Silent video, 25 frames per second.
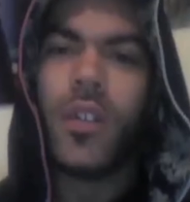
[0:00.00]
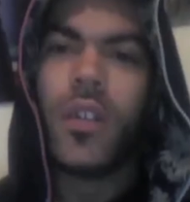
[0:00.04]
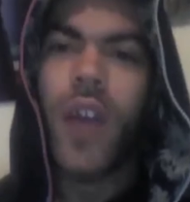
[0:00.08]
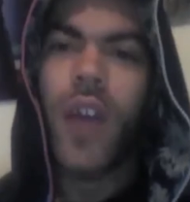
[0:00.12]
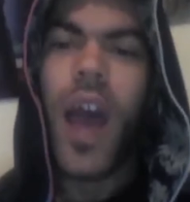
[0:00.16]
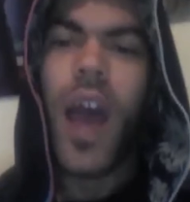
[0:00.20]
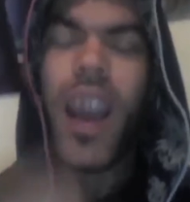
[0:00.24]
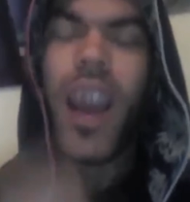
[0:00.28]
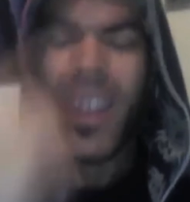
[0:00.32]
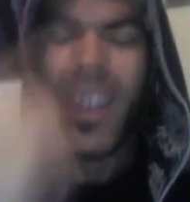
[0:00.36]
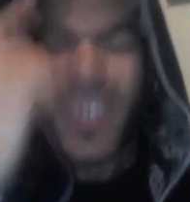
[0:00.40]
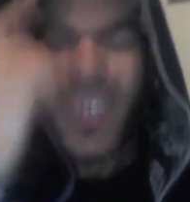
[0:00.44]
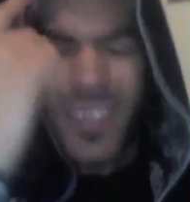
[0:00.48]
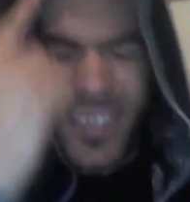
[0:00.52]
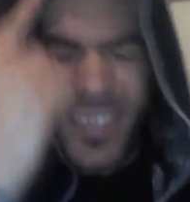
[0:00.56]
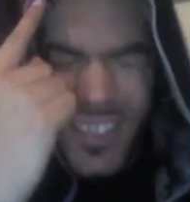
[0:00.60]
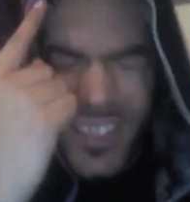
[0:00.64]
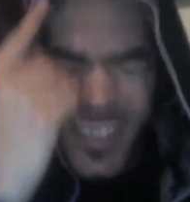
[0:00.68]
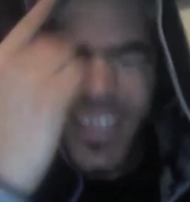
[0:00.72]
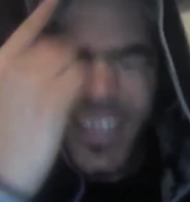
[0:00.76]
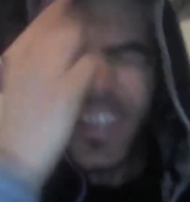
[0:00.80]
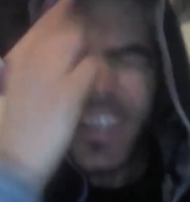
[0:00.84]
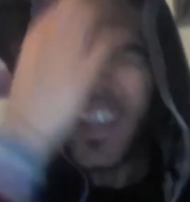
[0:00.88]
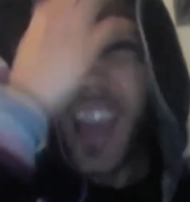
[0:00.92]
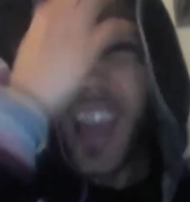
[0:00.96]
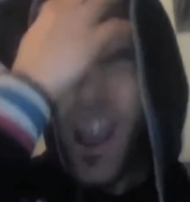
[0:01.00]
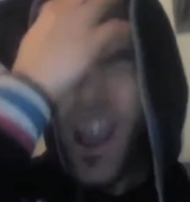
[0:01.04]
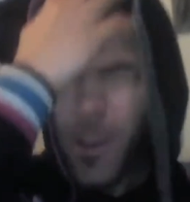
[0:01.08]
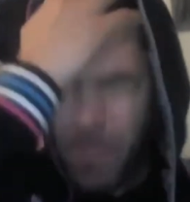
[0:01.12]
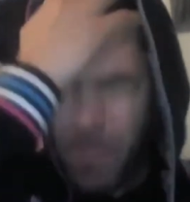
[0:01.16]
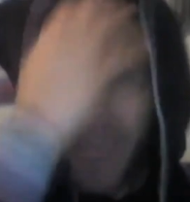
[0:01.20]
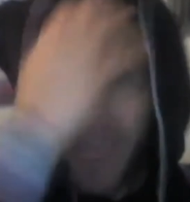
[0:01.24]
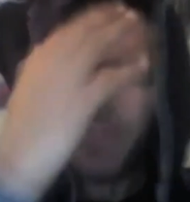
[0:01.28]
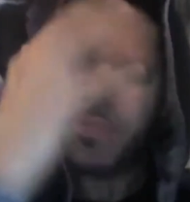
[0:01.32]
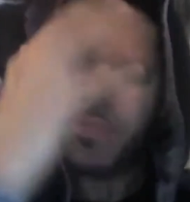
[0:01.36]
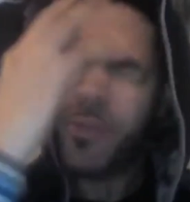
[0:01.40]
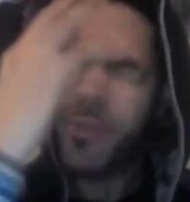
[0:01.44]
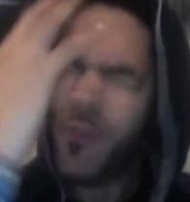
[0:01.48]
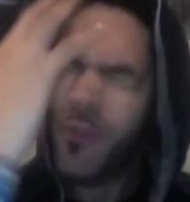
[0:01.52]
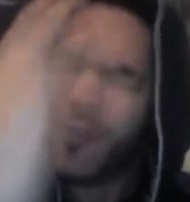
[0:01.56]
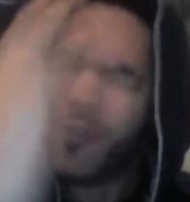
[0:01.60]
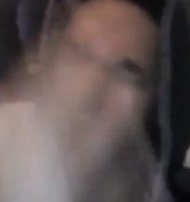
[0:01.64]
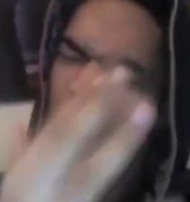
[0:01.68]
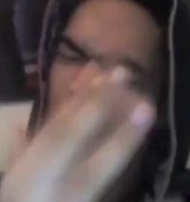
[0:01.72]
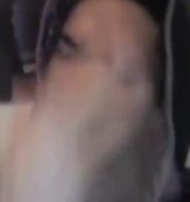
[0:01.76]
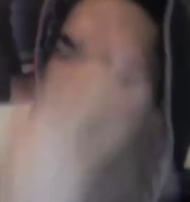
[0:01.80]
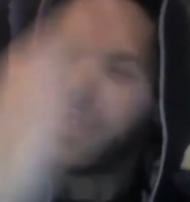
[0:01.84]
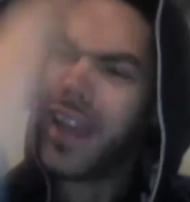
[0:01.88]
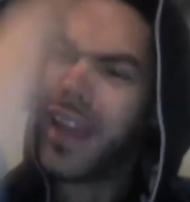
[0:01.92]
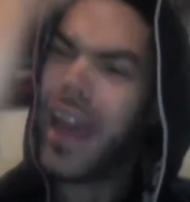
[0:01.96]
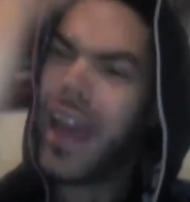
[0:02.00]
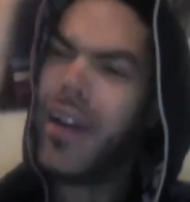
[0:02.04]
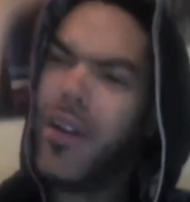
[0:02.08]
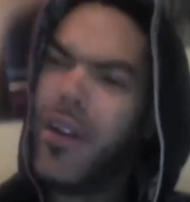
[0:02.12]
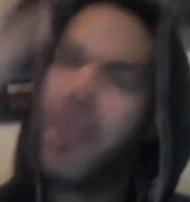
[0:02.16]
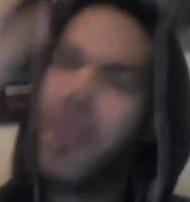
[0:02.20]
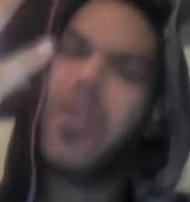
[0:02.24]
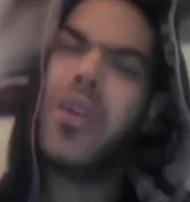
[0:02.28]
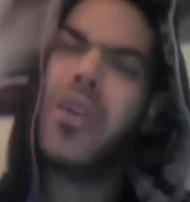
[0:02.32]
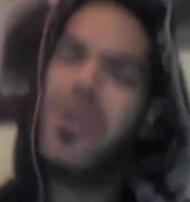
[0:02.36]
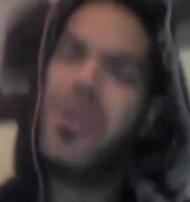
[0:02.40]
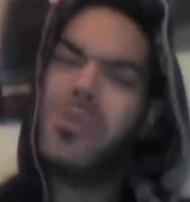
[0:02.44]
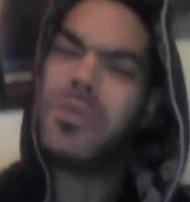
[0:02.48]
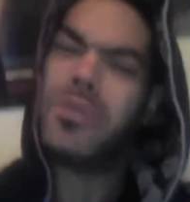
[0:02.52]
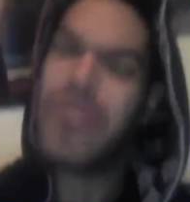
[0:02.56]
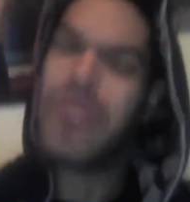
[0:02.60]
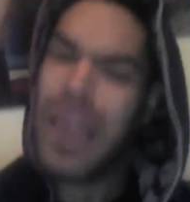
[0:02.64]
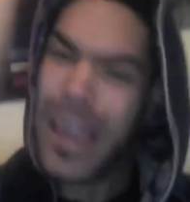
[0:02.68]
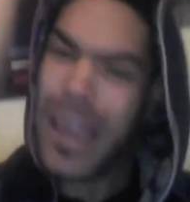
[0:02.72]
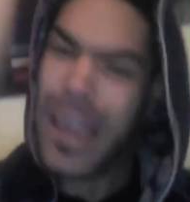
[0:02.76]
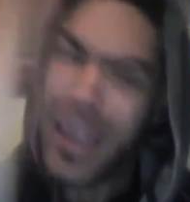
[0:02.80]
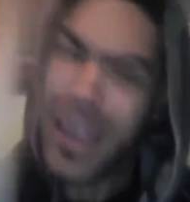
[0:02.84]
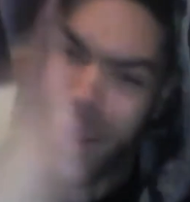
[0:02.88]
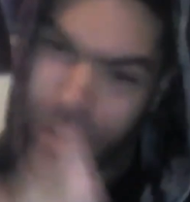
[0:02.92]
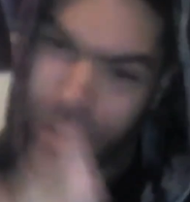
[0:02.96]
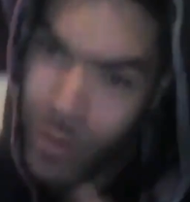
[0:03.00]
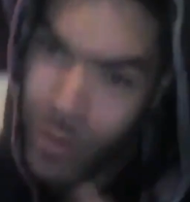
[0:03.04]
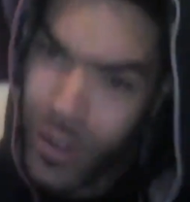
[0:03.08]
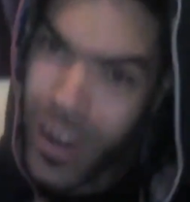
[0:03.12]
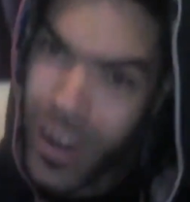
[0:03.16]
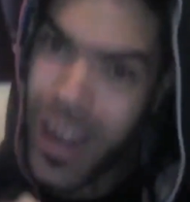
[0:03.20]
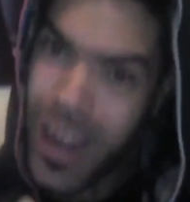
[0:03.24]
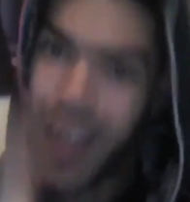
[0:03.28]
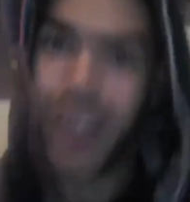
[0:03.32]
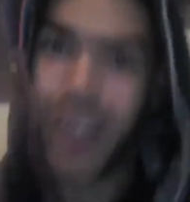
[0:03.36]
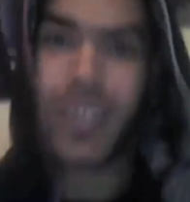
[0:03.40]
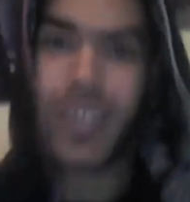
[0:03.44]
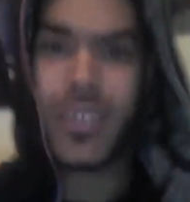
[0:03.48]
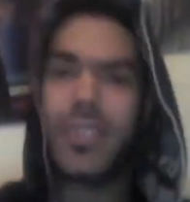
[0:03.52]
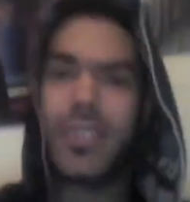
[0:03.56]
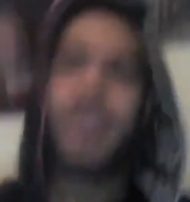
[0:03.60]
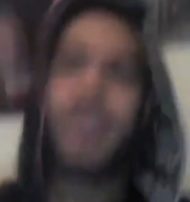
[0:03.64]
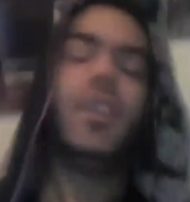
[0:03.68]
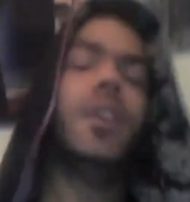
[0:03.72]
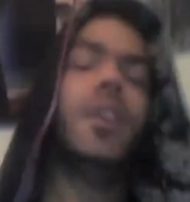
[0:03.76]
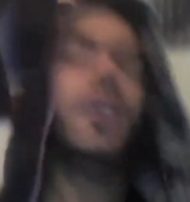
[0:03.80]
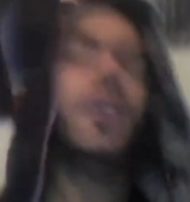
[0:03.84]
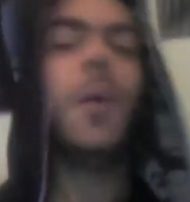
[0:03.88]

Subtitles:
I could see how people thought that Hollow killed Lux.